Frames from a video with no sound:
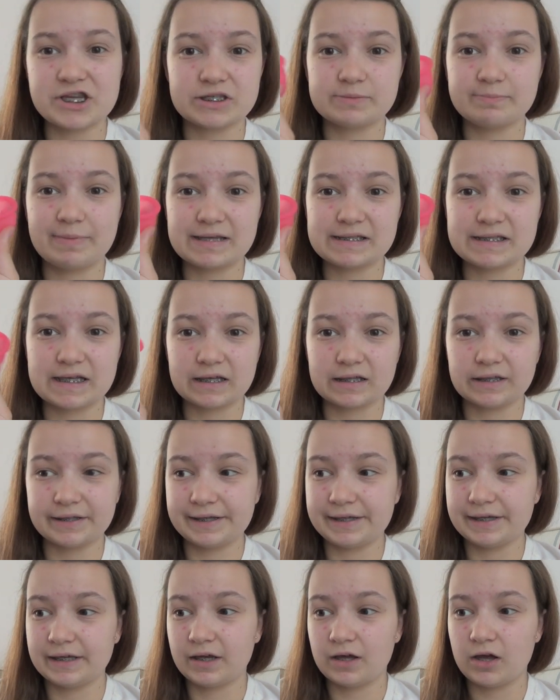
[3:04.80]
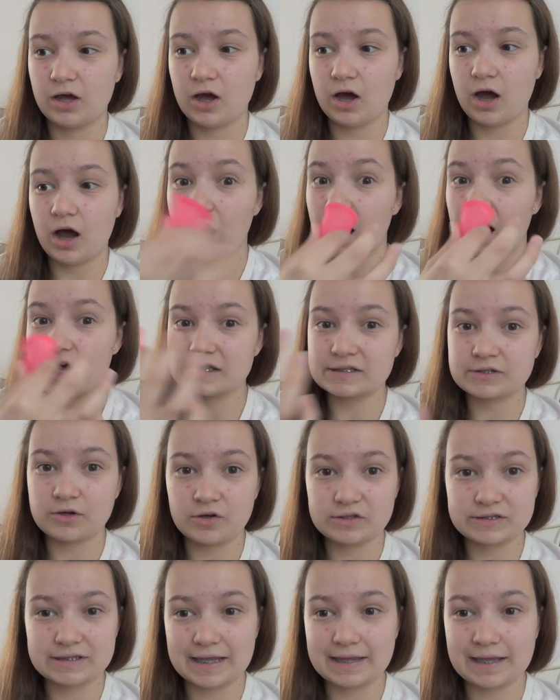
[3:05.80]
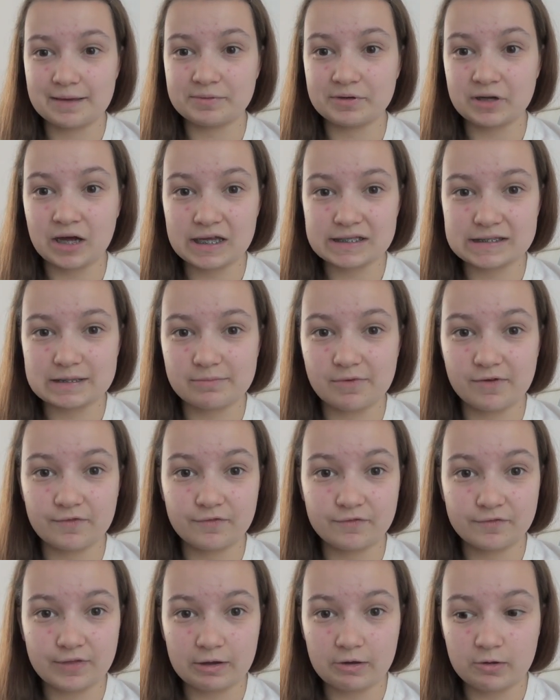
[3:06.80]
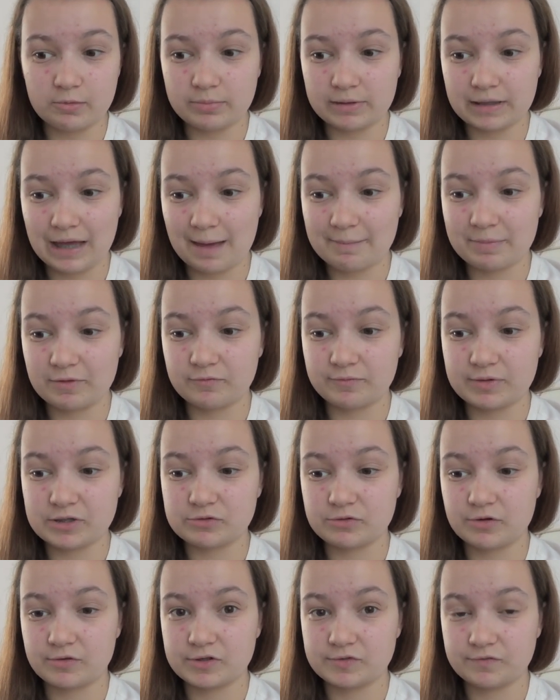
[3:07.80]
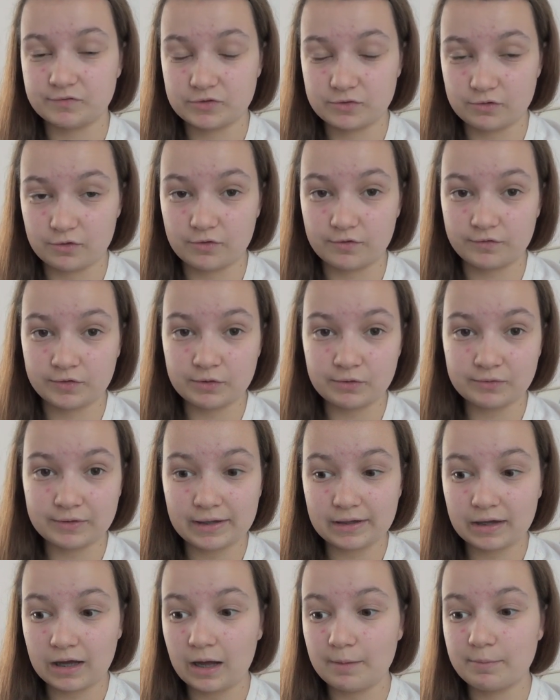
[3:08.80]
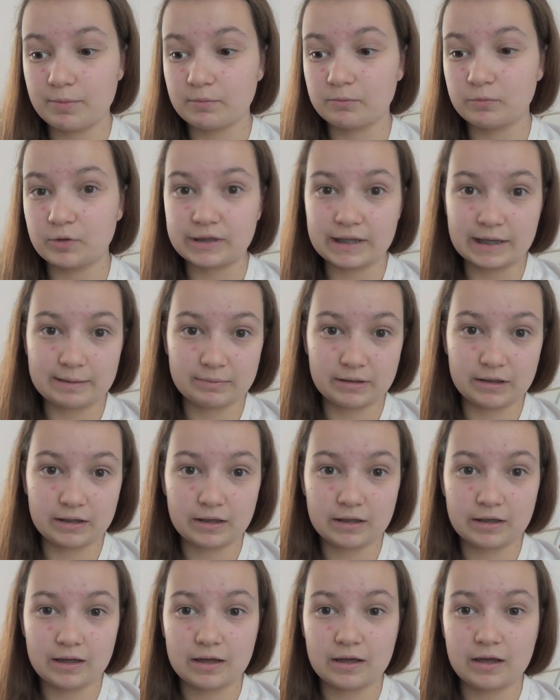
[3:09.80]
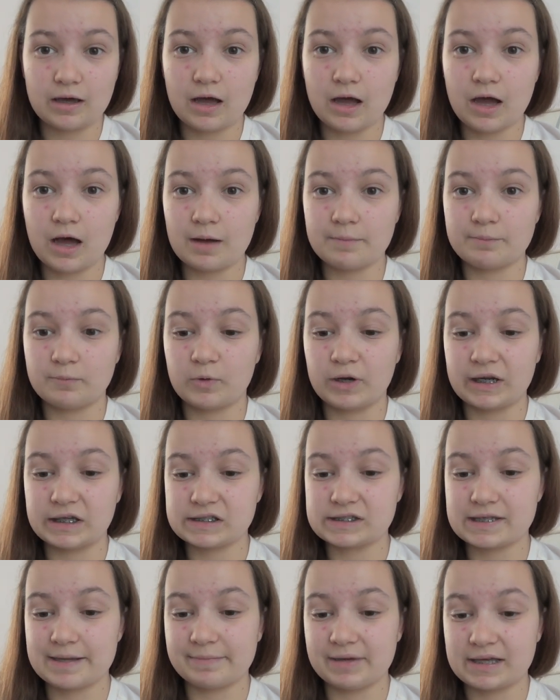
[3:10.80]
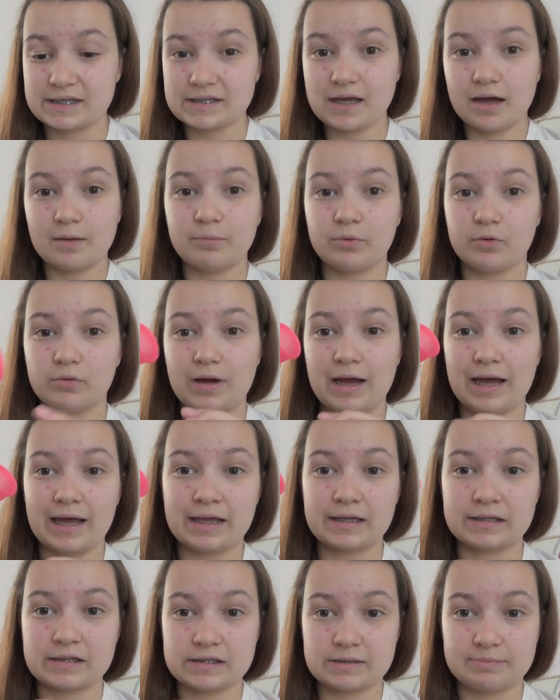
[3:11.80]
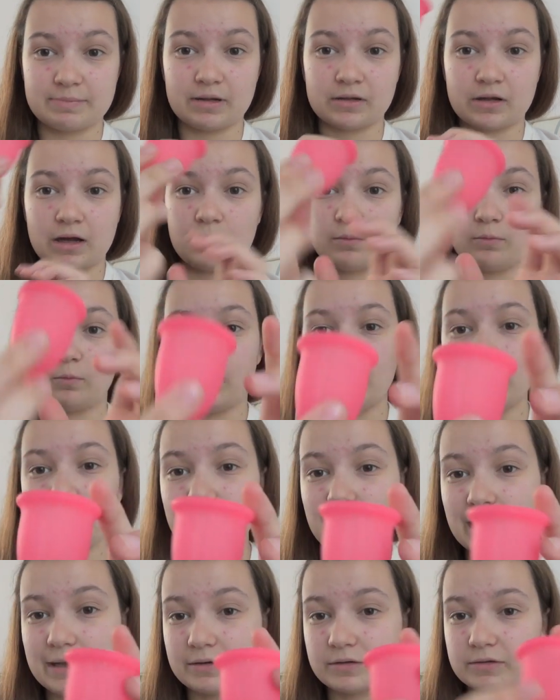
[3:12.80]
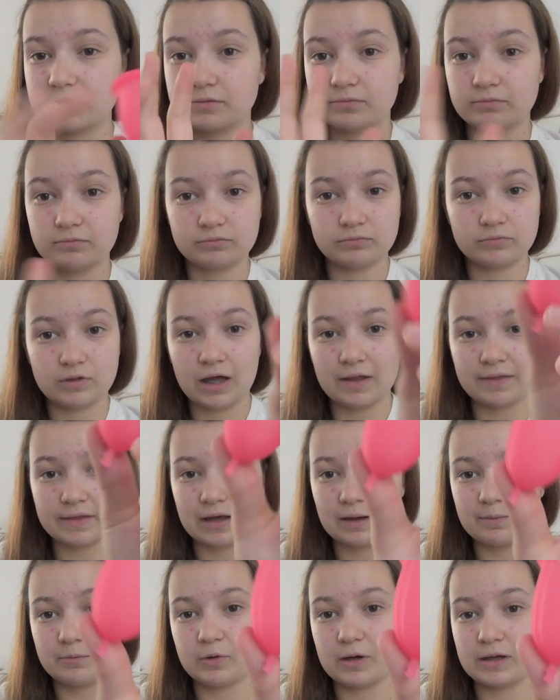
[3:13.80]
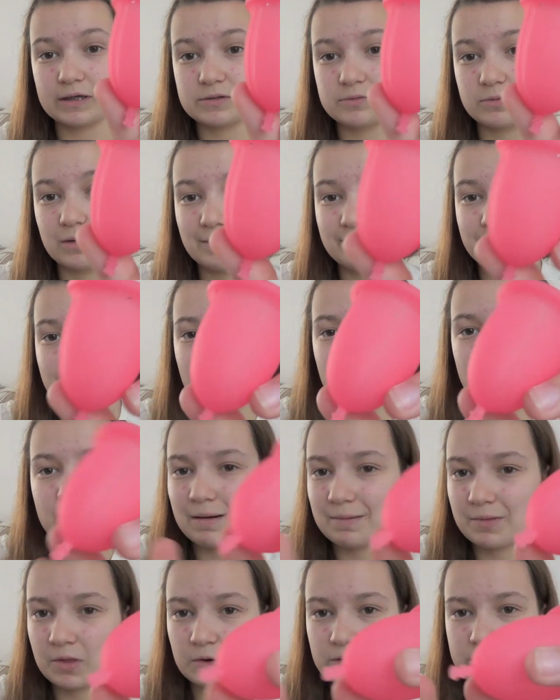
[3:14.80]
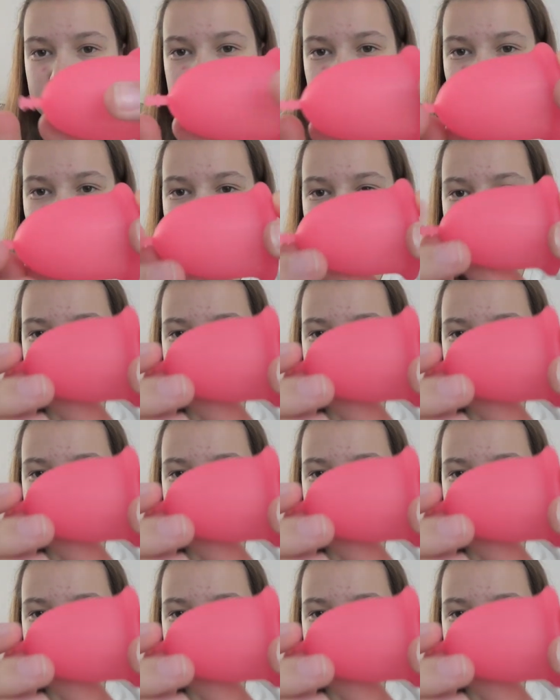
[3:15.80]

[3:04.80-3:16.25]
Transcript: just basically contact them and ask them if they would be happy for me to do a review on their cup and would they be willing to send me a sample. And the Sabel cup were, and other cup brands were. But I'm not going to talk about